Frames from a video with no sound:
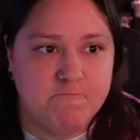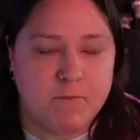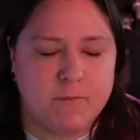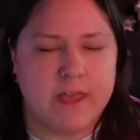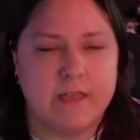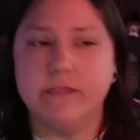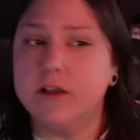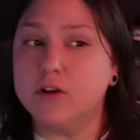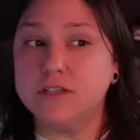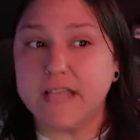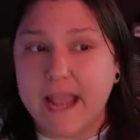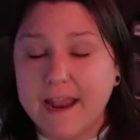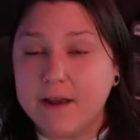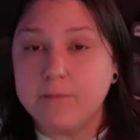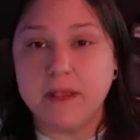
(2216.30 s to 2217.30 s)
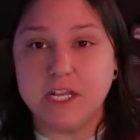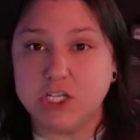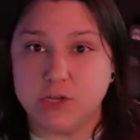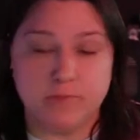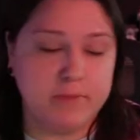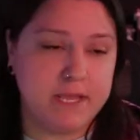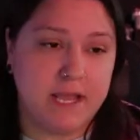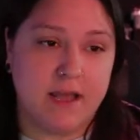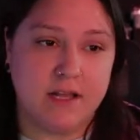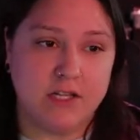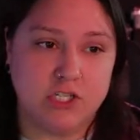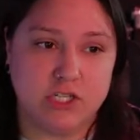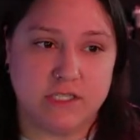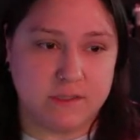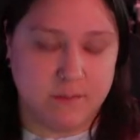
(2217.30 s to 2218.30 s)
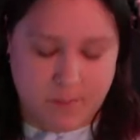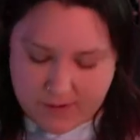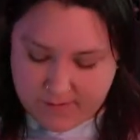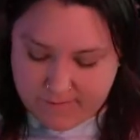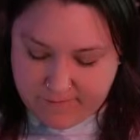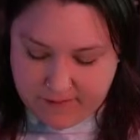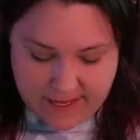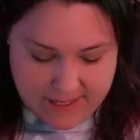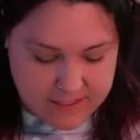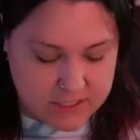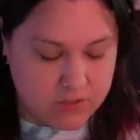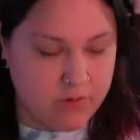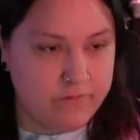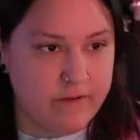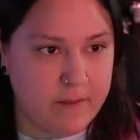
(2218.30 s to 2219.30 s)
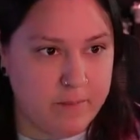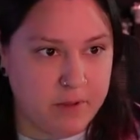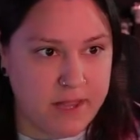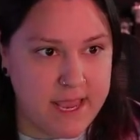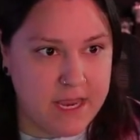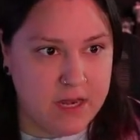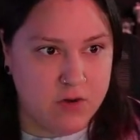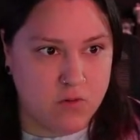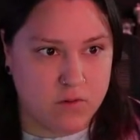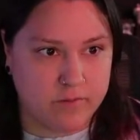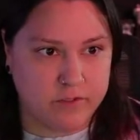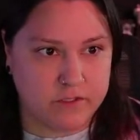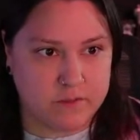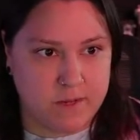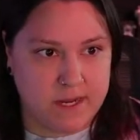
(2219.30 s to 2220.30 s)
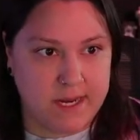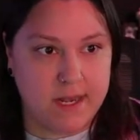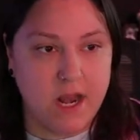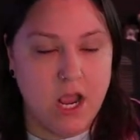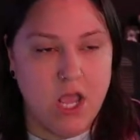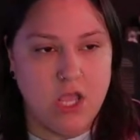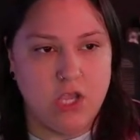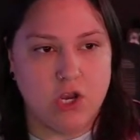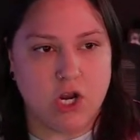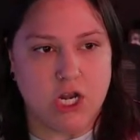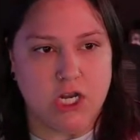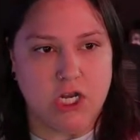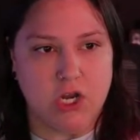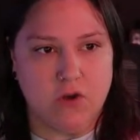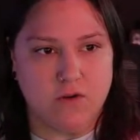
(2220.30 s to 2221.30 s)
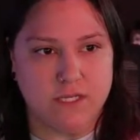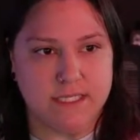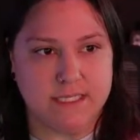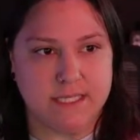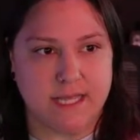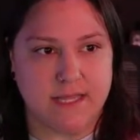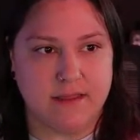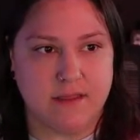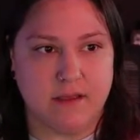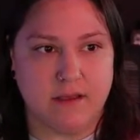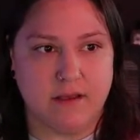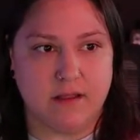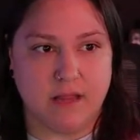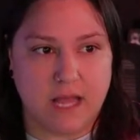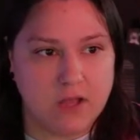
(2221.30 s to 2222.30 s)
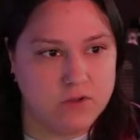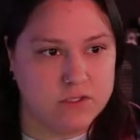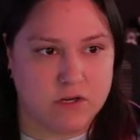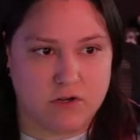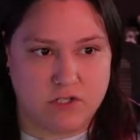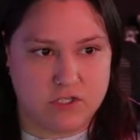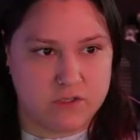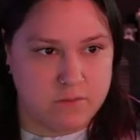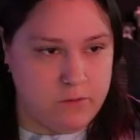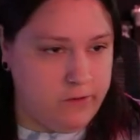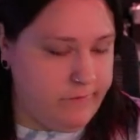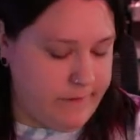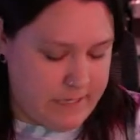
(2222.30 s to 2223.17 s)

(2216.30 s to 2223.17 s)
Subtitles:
there's animation beyond just the butterflies. So if I play at normal speed, you're going to notice that the clouds are just moving